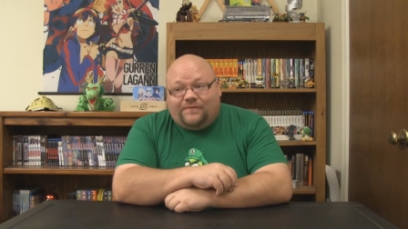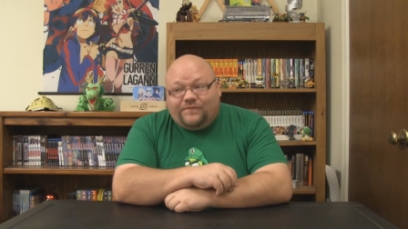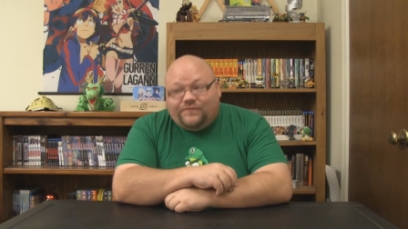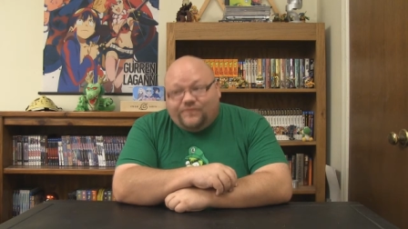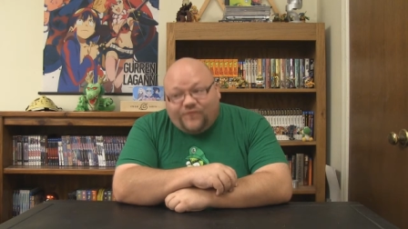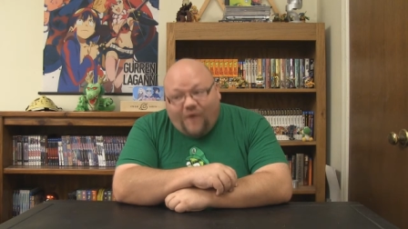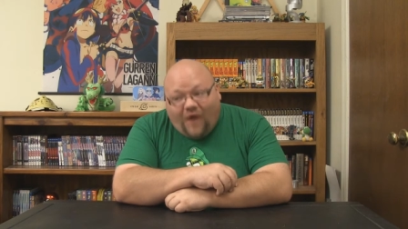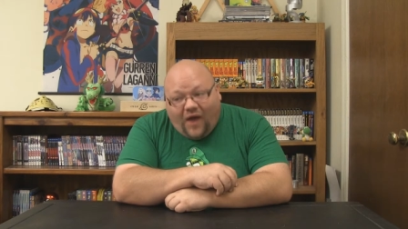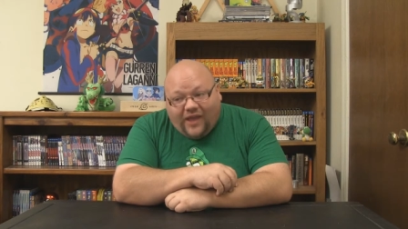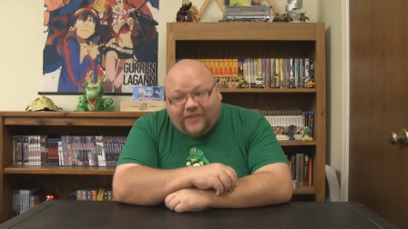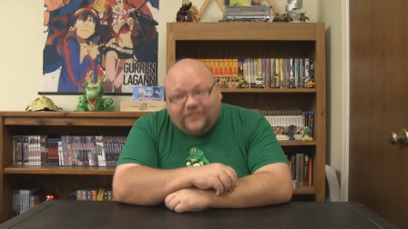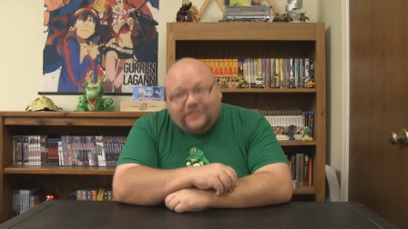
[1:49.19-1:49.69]

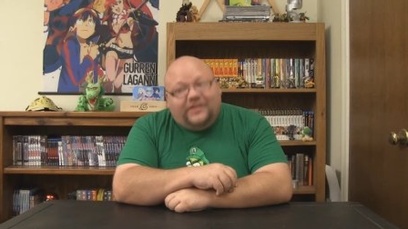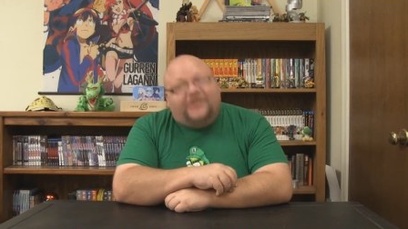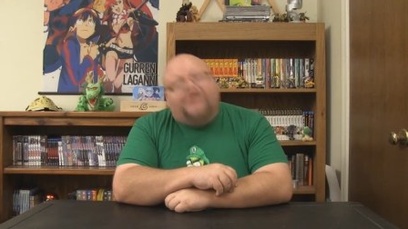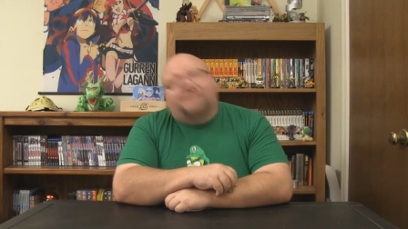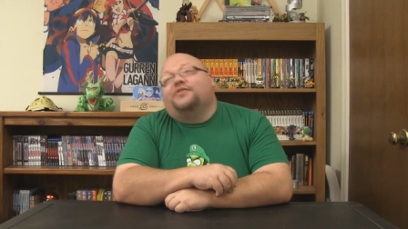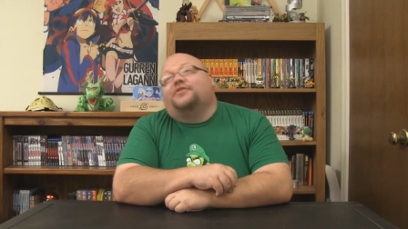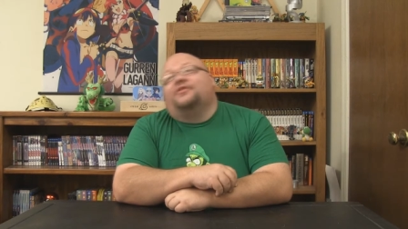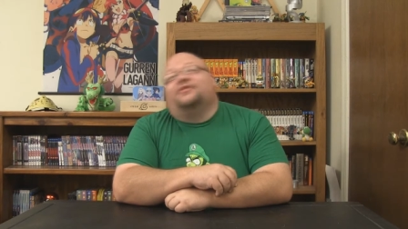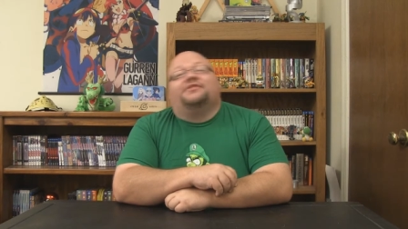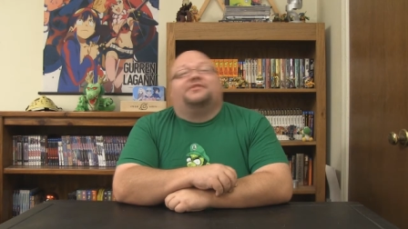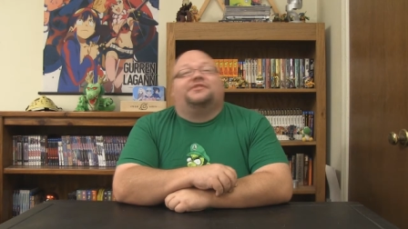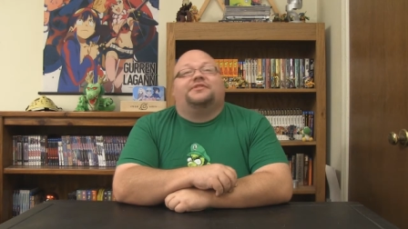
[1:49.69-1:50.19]
Finally,
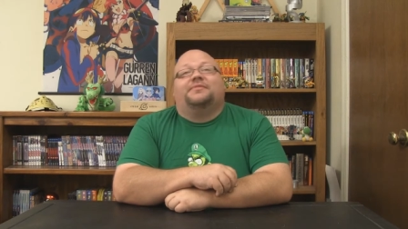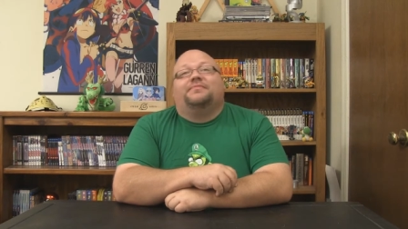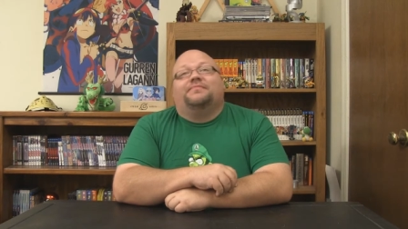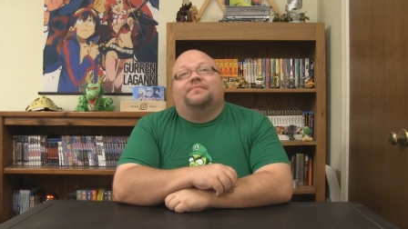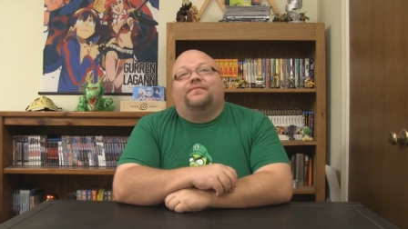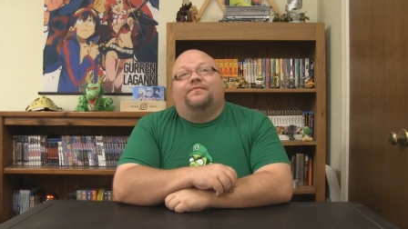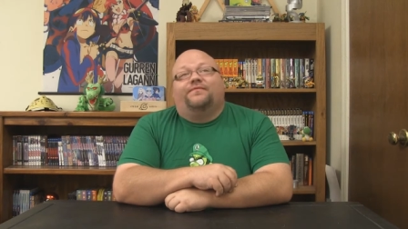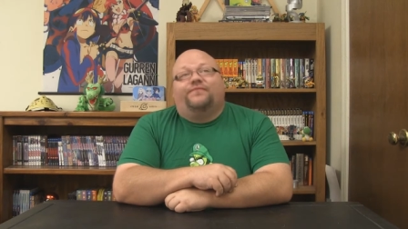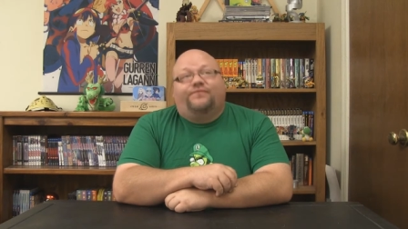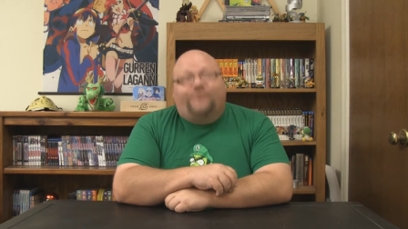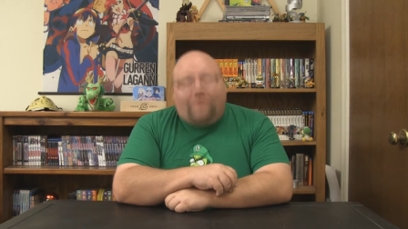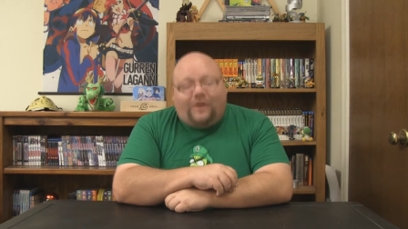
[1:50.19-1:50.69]
there is some
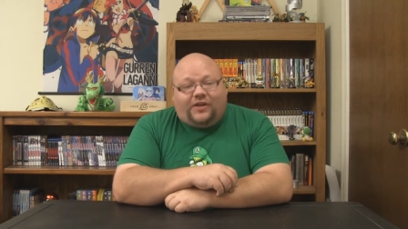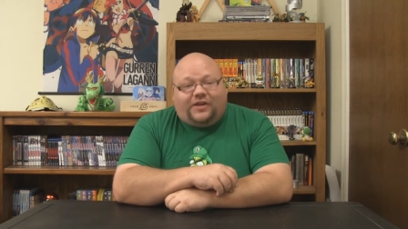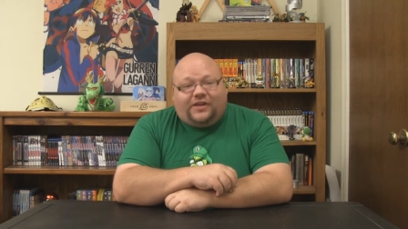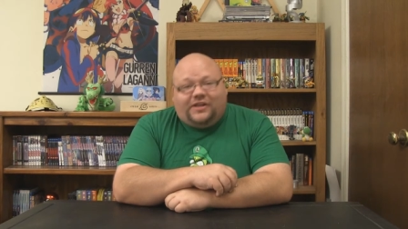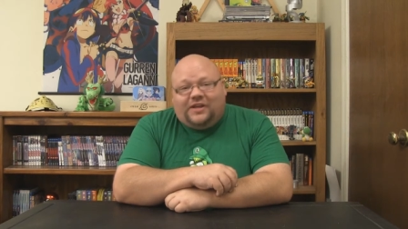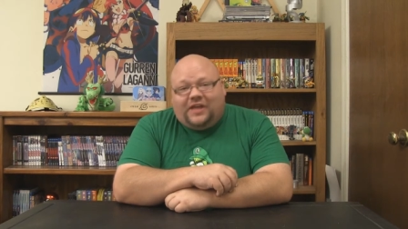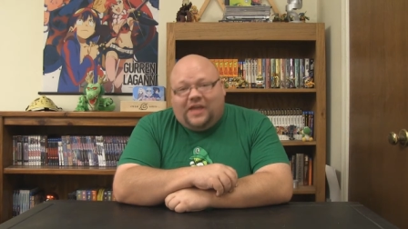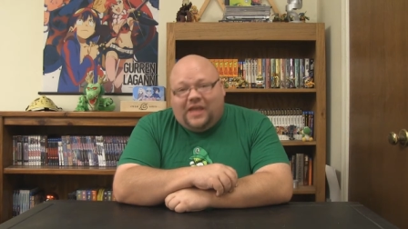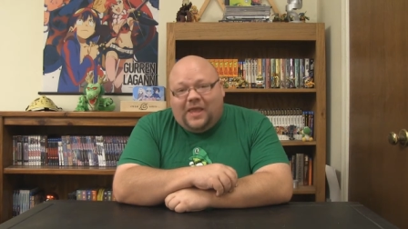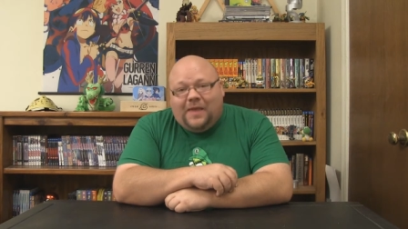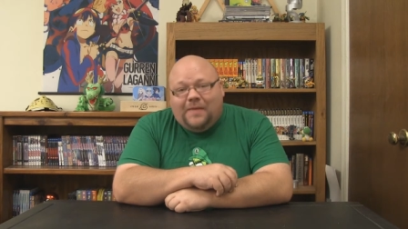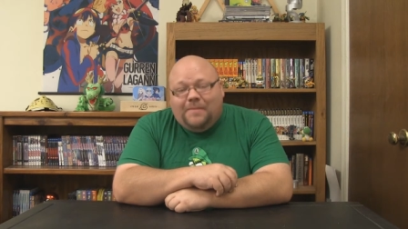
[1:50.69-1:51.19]

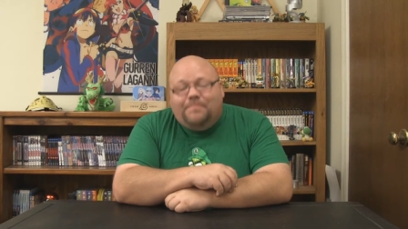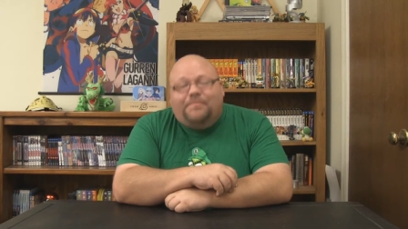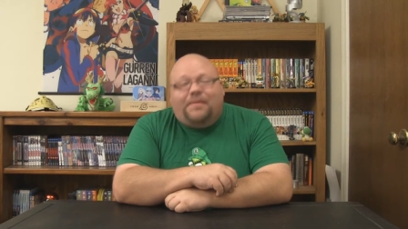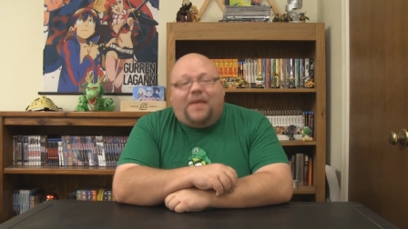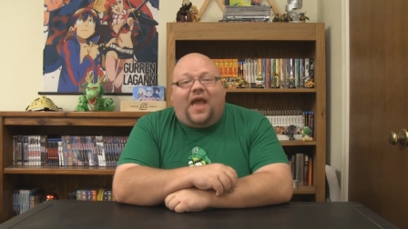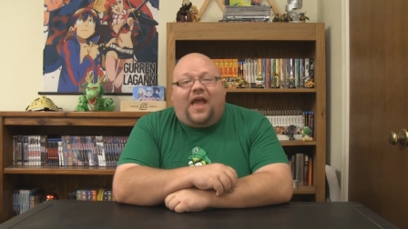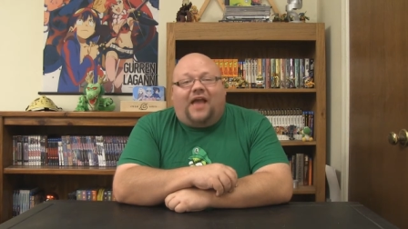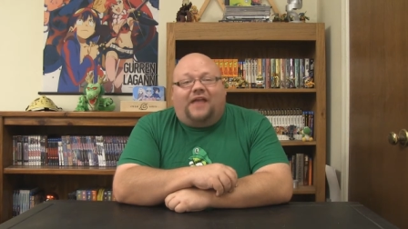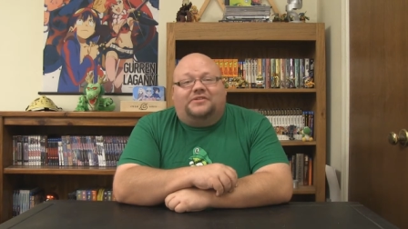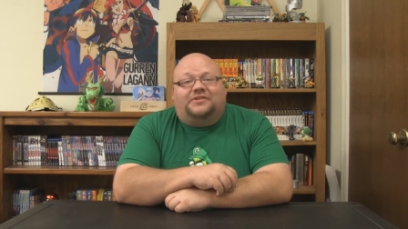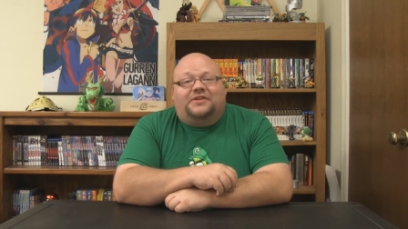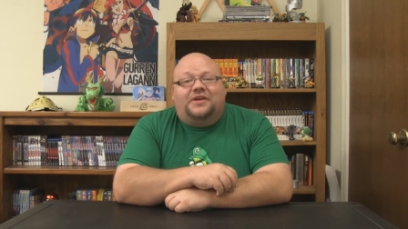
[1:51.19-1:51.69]
fucking
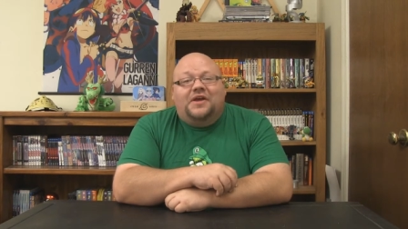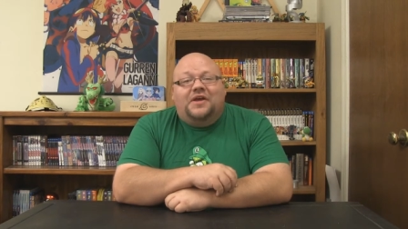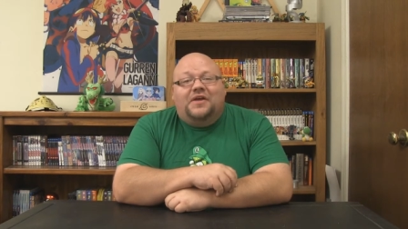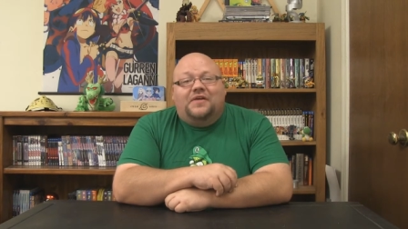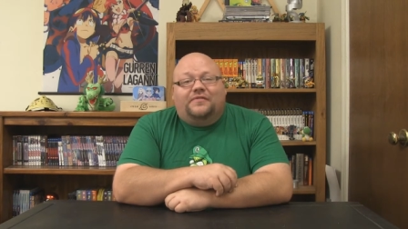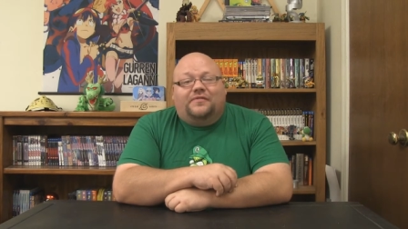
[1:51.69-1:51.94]
impact